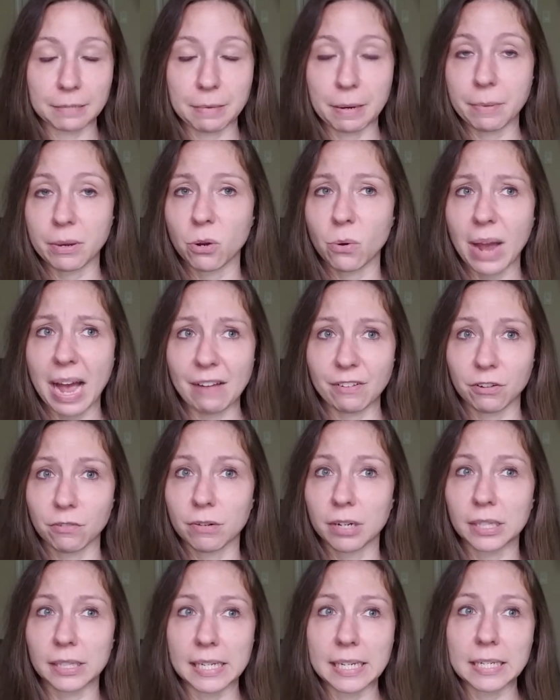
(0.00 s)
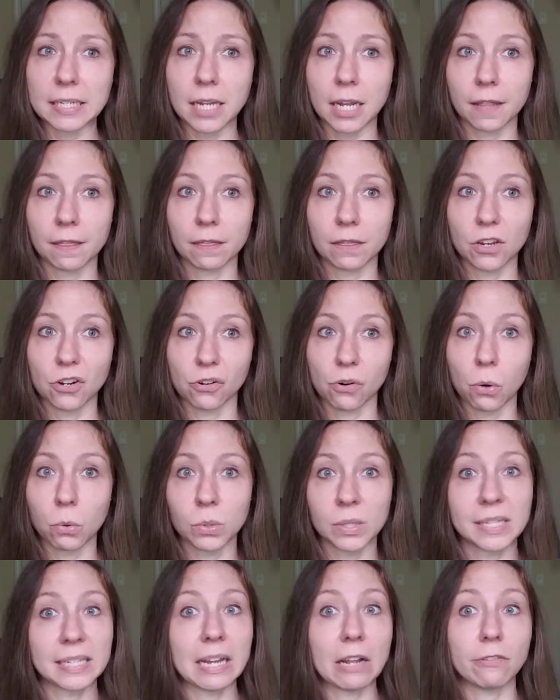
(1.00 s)
Maybe you have to release like your
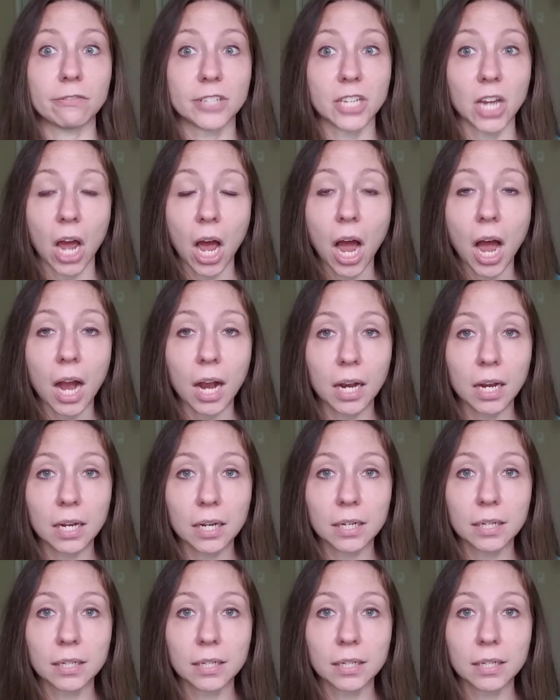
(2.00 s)
own self talk.